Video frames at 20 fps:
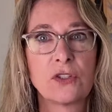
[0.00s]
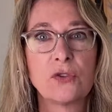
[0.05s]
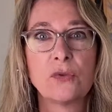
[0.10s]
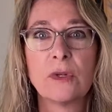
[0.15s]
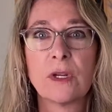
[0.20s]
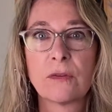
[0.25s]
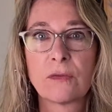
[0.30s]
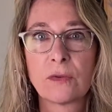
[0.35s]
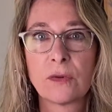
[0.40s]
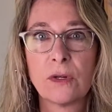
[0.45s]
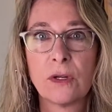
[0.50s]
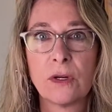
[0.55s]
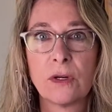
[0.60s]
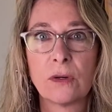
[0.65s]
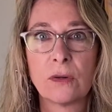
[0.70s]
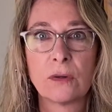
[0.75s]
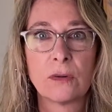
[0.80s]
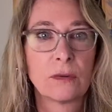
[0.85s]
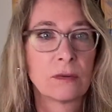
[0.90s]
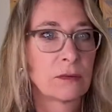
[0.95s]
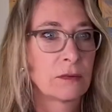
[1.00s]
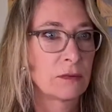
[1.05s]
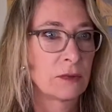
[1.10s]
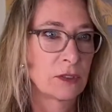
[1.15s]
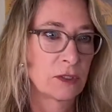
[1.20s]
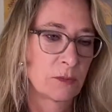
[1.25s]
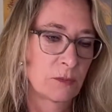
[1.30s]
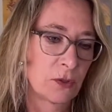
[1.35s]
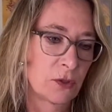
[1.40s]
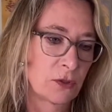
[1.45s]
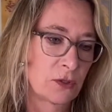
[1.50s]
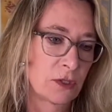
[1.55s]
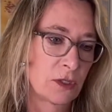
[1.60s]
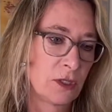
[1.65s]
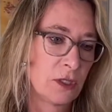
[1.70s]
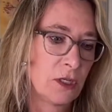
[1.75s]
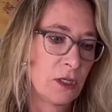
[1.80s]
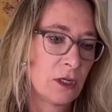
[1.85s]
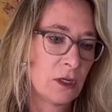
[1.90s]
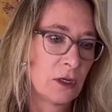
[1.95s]
you never know. This person
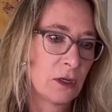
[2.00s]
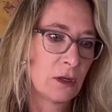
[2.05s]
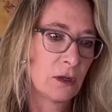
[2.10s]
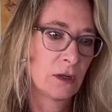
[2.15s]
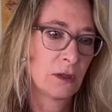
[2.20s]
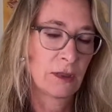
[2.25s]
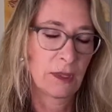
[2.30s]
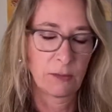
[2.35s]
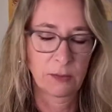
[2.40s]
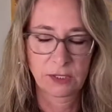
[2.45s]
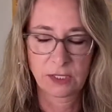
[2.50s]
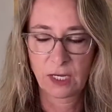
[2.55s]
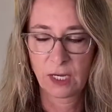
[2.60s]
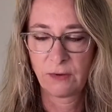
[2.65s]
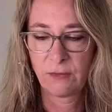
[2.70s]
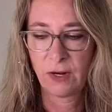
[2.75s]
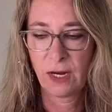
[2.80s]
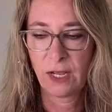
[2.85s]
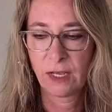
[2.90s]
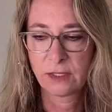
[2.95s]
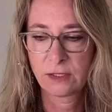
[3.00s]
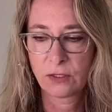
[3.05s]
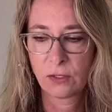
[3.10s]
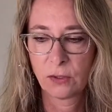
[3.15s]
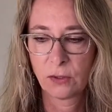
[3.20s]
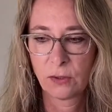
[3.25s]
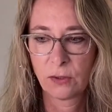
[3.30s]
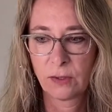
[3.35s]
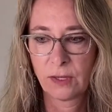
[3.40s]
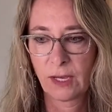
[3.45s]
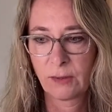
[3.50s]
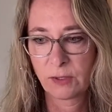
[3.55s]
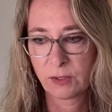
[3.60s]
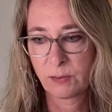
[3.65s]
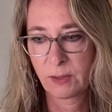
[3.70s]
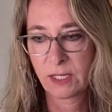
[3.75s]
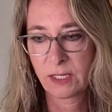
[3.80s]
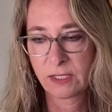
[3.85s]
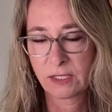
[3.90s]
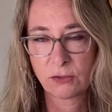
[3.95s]
here that was kind of an asshole, that was
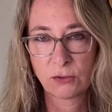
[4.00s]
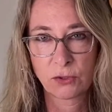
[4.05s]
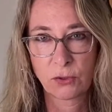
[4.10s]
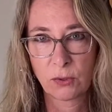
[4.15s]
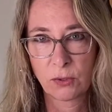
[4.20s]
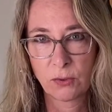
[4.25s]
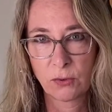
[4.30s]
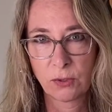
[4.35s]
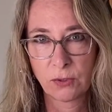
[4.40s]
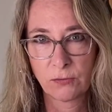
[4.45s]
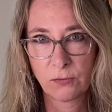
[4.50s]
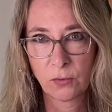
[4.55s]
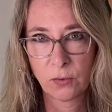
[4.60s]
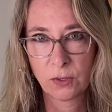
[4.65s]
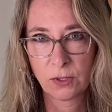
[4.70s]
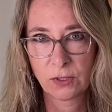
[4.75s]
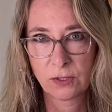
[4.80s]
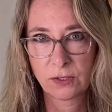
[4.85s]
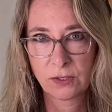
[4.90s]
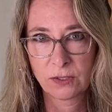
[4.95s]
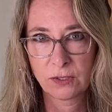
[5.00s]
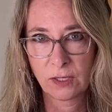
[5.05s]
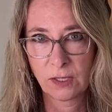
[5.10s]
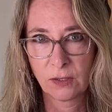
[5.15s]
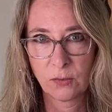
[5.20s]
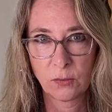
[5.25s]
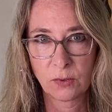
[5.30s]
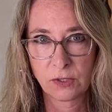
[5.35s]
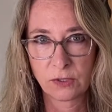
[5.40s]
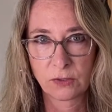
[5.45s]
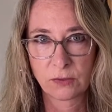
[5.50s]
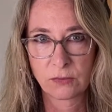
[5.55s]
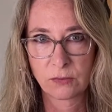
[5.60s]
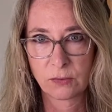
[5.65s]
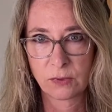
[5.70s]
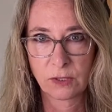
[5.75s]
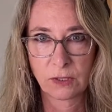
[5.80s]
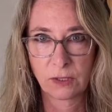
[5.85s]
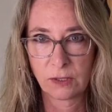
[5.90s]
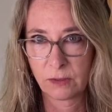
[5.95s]
because he was going through a divorce and was
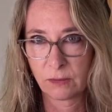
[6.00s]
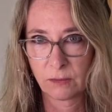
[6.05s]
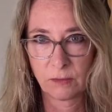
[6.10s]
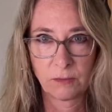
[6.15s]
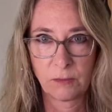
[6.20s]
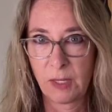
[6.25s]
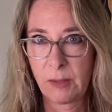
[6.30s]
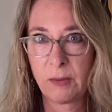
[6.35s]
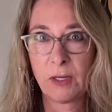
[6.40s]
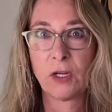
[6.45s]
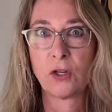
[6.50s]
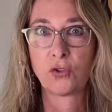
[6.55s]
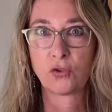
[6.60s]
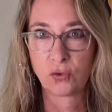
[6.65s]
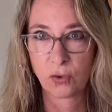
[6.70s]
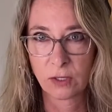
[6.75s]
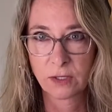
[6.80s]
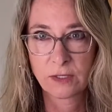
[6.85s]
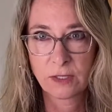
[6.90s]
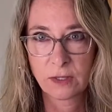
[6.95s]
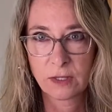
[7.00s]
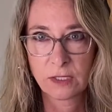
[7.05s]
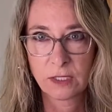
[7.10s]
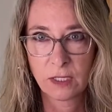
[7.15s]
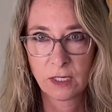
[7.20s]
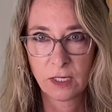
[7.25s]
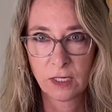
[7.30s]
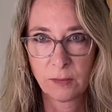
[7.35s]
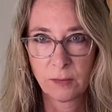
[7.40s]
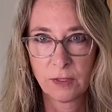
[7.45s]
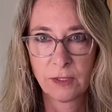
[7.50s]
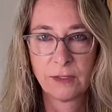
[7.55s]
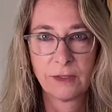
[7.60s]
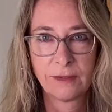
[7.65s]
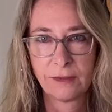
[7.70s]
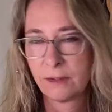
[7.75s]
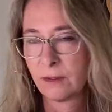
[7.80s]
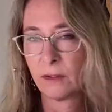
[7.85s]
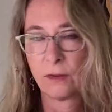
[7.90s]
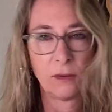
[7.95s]
really maybe on drugs at the time.
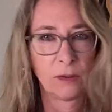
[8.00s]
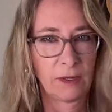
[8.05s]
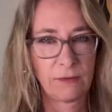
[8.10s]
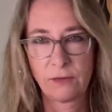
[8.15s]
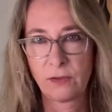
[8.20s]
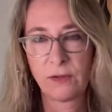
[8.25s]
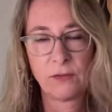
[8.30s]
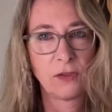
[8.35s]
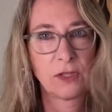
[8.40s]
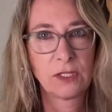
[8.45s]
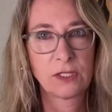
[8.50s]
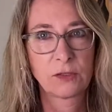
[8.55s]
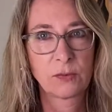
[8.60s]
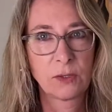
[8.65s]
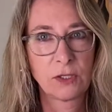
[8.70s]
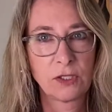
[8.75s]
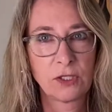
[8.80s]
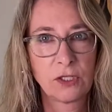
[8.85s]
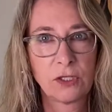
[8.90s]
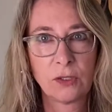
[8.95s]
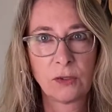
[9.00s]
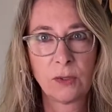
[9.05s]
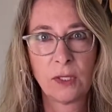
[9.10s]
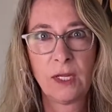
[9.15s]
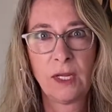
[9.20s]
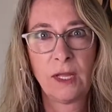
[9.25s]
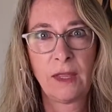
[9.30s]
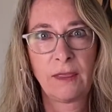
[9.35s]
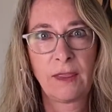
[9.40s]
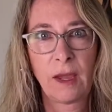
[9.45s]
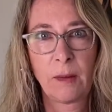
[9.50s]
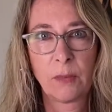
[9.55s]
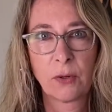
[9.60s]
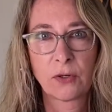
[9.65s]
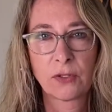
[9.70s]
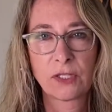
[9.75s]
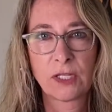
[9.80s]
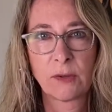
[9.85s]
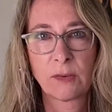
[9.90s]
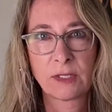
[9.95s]
Oh, I've lived this one too. That
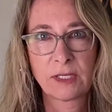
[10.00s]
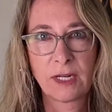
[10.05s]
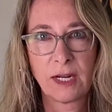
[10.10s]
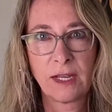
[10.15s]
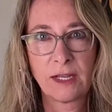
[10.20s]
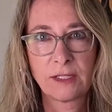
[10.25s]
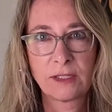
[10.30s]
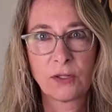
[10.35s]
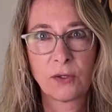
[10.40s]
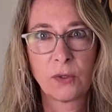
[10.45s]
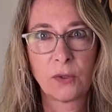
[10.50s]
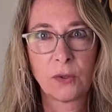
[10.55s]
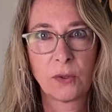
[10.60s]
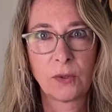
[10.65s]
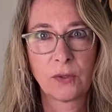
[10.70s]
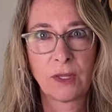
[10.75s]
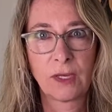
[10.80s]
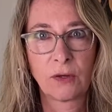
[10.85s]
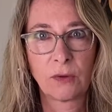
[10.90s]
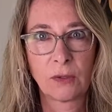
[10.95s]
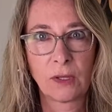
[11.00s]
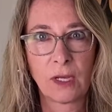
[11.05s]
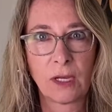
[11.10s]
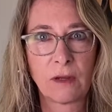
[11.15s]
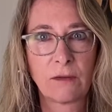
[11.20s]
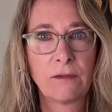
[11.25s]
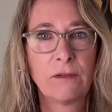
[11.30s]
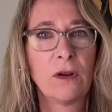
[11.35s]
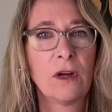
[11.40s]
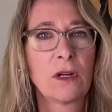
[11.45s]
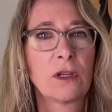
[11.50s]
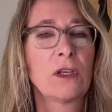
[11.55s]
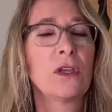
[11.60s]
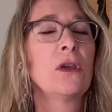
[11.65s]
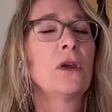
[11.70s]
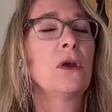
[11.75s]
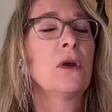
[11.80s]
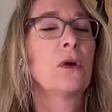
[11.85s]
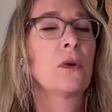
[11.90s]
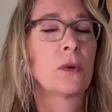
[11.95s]
person that was an asshole that you're like, fuck
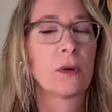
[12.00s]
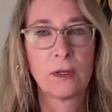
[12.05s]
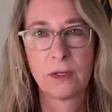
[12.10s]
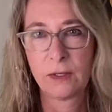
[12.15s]
you,